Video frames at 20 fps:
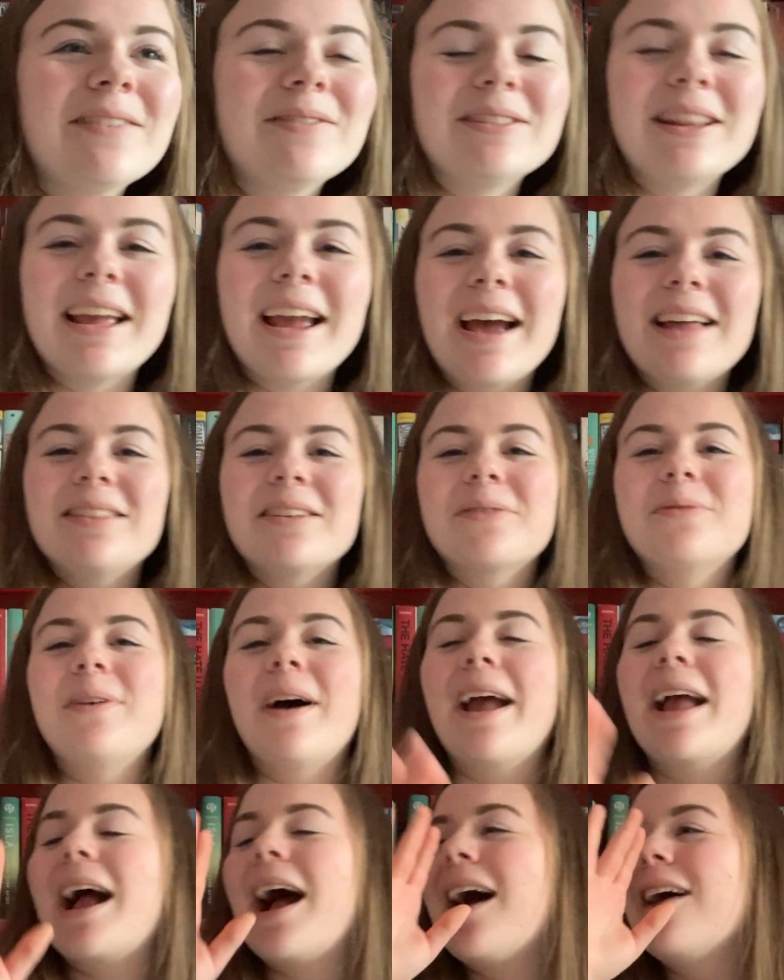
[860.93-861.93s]
when they had their
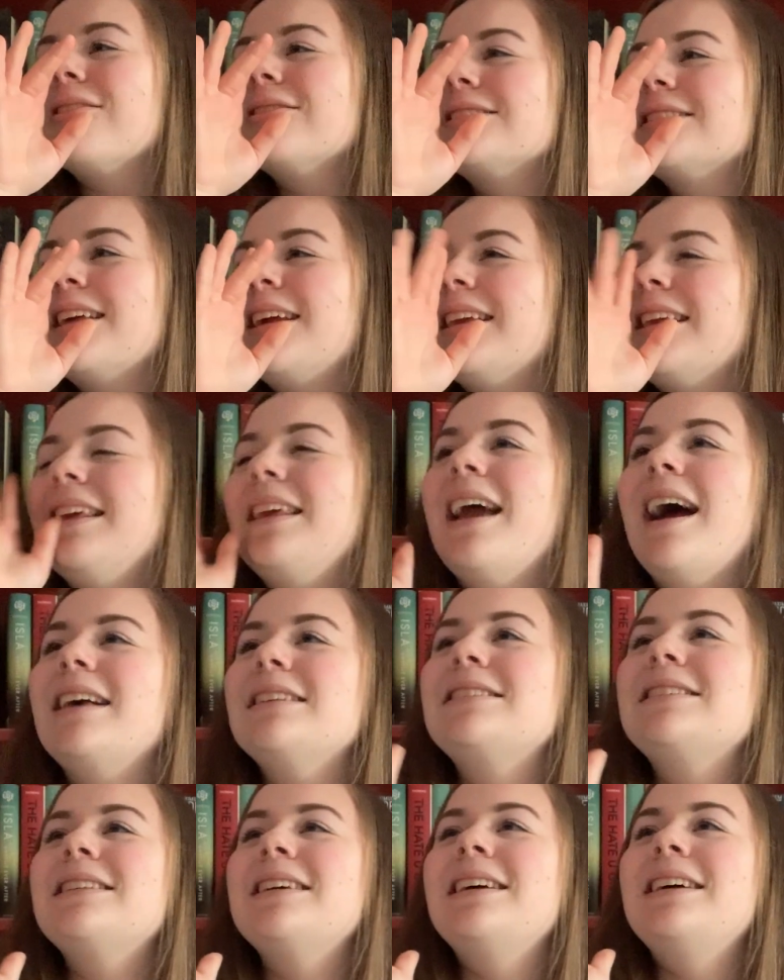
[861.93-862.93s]
fight, I was like,
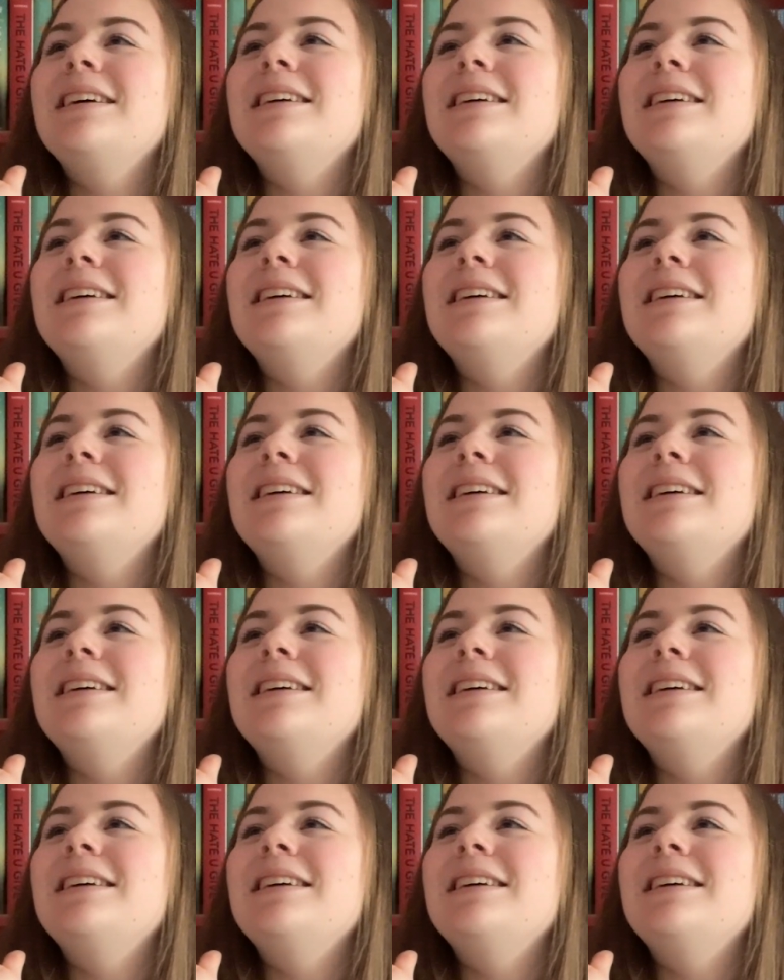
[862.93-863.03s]
yes,